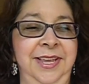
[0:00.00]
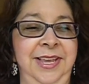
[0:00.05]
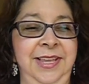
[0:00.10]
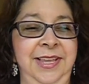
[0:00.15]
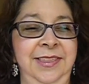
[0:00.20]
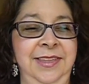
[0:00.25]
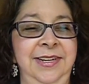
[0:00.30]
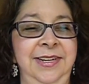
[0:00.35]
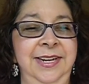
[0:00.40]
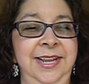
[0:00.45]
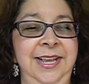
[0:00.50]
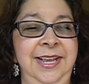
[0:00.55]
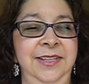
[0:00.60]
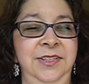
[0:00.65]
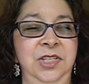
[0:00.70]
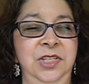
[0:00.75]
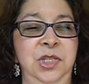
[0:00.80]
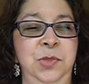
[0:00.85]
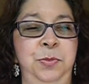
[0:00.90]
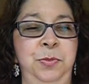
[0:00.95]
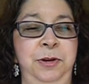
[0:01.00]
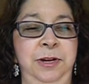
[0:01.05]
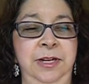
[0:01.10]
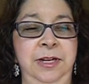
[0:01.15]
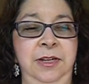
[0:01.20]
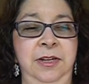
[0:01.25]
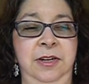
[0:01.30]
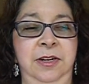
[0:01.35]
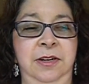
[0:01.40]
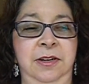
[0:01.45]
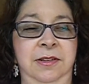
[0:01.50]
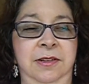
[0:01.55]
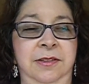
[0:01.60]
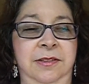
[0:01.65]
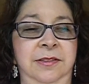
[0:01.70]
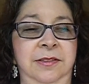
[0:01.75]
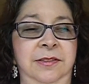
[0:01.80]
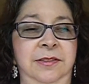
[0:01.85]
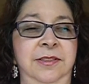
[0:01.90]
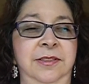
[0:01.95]
And then it has a spread
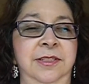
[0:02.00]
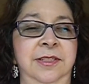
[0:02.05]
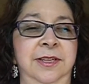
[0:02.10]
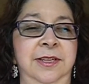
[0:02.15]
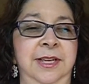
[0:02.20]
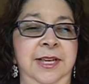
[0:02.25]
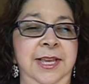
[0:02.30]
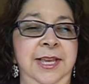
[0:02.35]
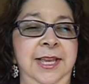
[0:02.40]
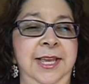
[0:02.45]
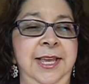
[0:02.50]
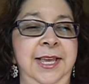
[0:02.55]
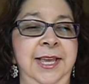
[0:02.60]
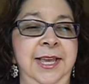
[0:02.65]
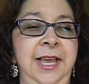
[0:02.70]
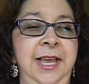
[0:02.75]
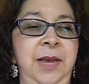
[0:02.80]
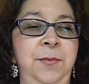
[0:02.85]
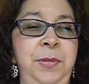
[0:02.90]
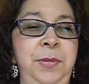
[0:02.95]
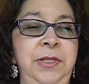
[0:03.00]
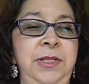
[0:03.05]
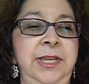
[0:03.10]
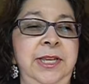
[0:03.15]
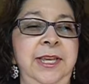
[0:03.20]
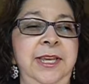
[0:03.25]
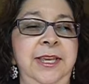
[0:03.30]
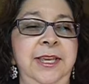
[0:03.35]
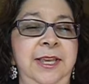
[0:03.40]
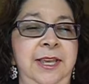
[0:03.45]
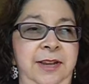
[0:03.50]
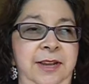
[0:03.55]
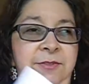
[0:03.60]
called Happily